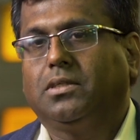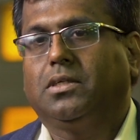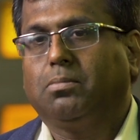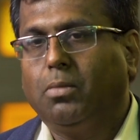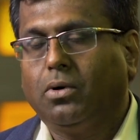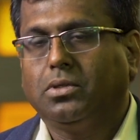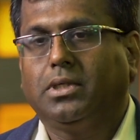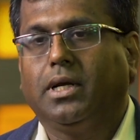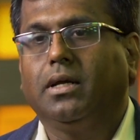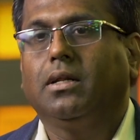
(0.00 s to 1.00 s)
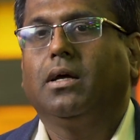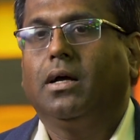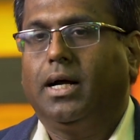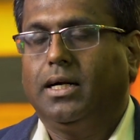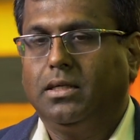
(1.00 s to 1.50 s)
such as blockchain
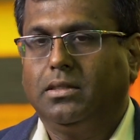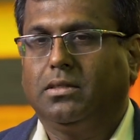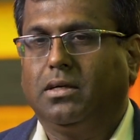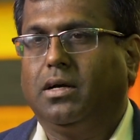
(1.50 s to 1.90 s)
and its,